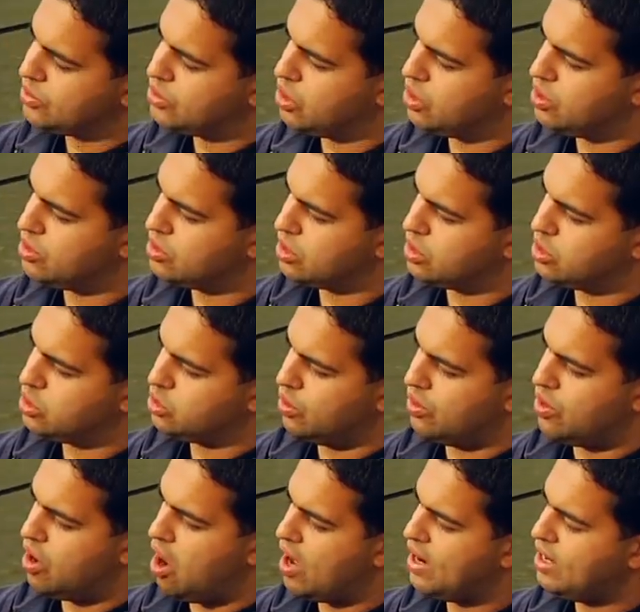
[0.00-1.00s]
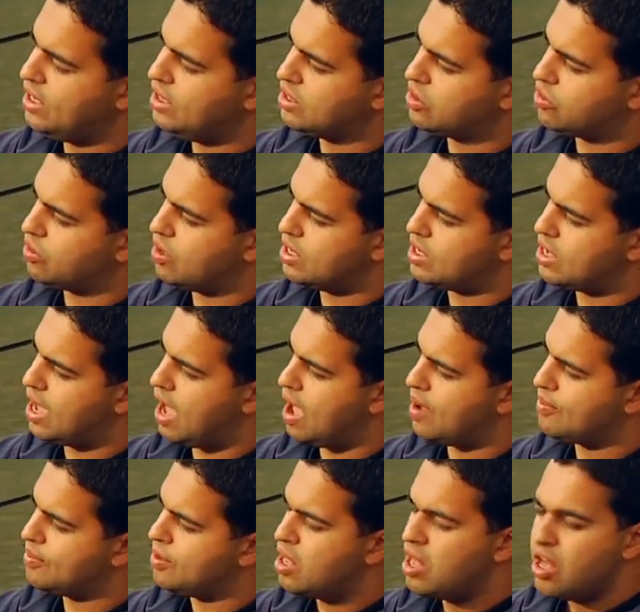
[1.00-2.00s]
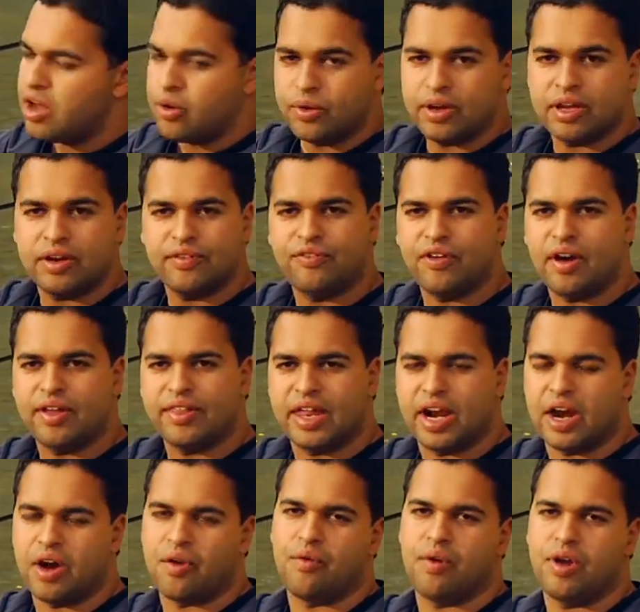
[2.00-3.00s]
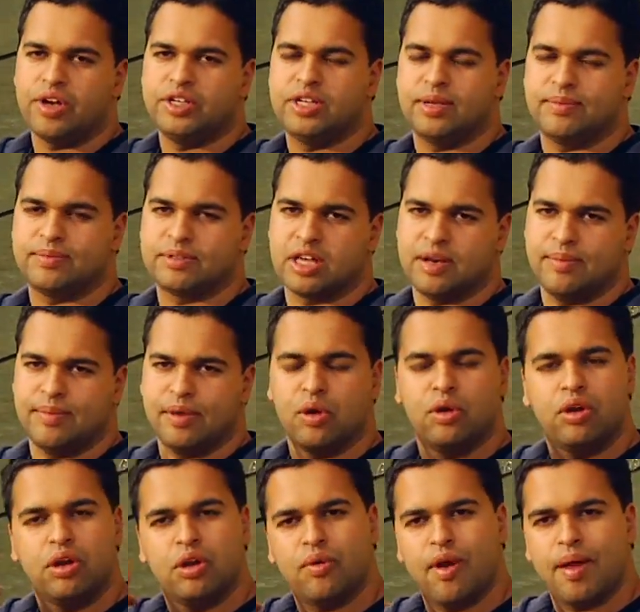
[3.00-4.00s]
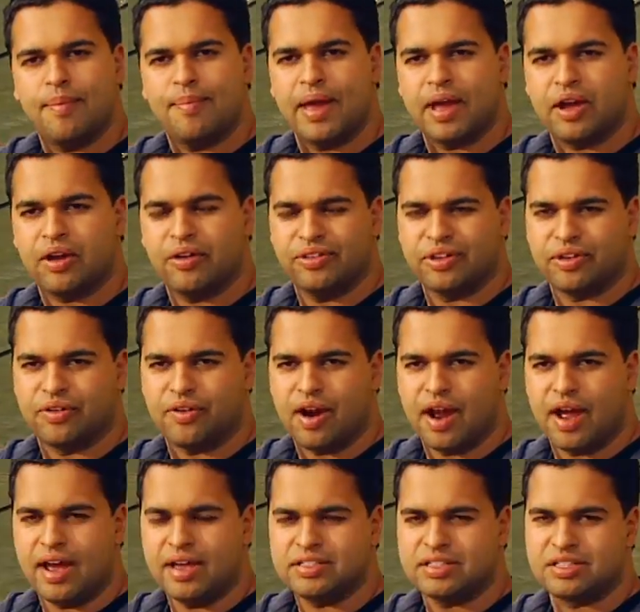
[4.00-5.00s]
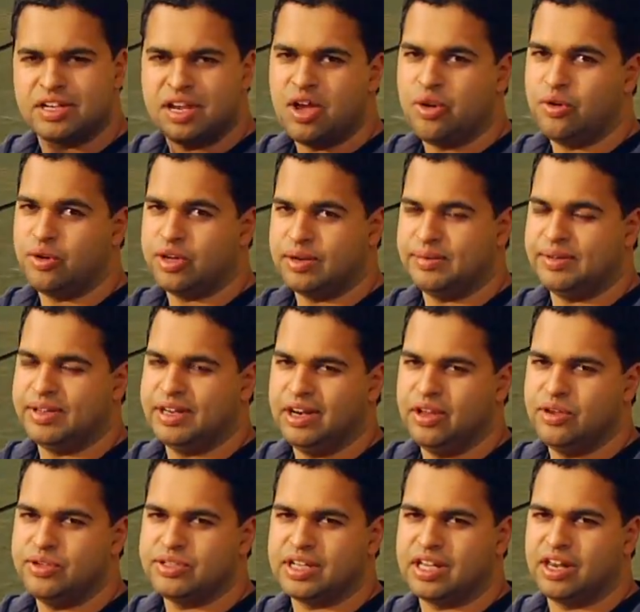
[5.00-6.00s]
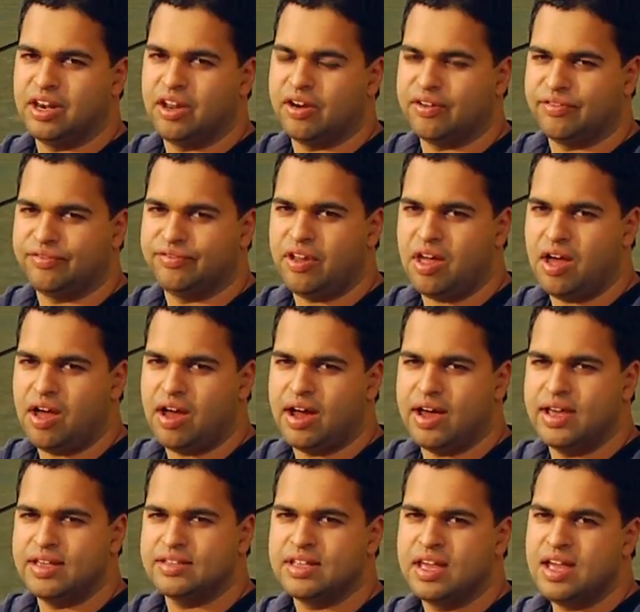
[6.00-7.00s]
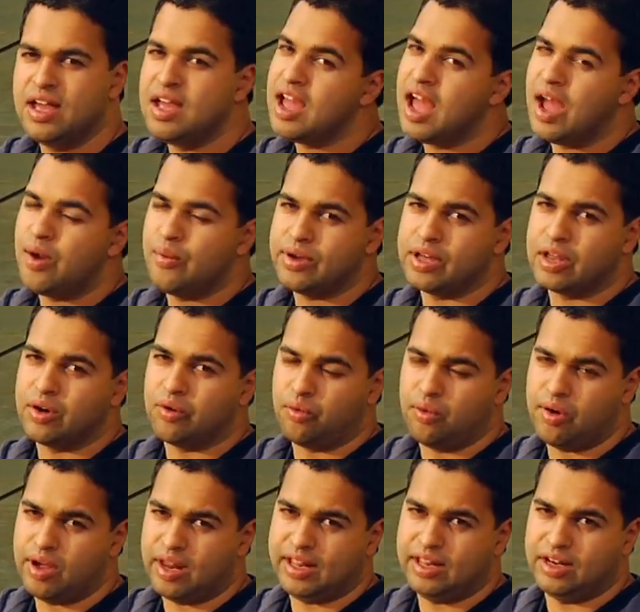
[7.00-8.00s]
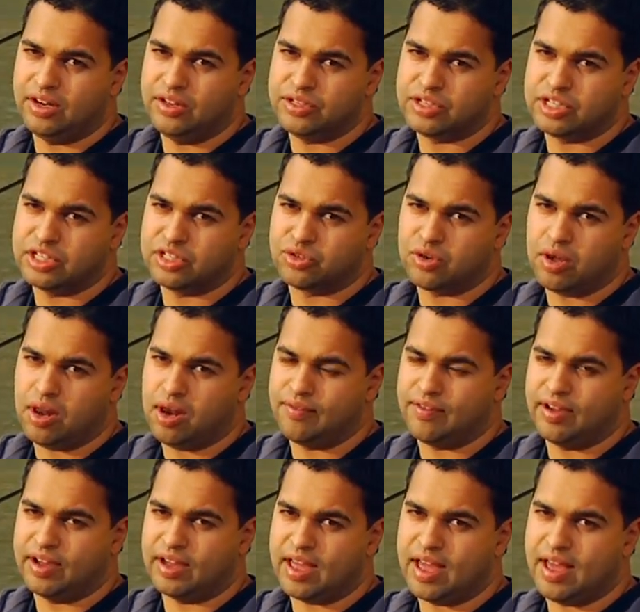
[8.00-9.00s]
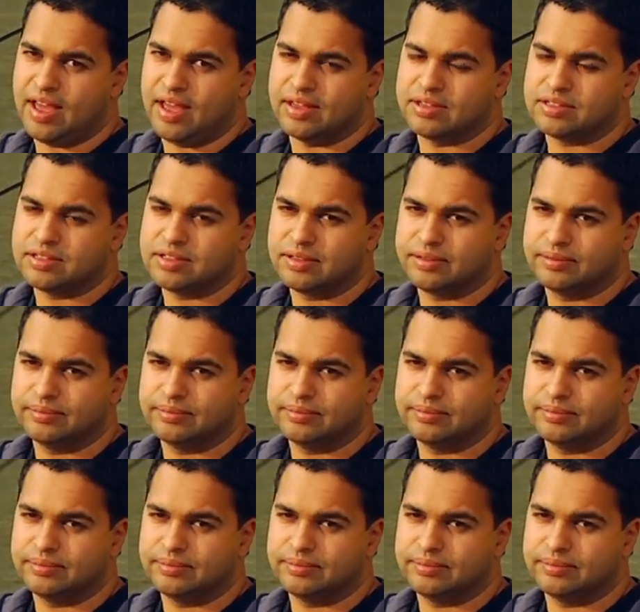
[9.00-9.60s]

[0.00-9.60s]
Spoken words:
turns into a 90-degree gap, we're going to find that our rod tip's going to be all the way back on the grass, we're going to be losing a lot of flies, and we're going to really lose control of our cast.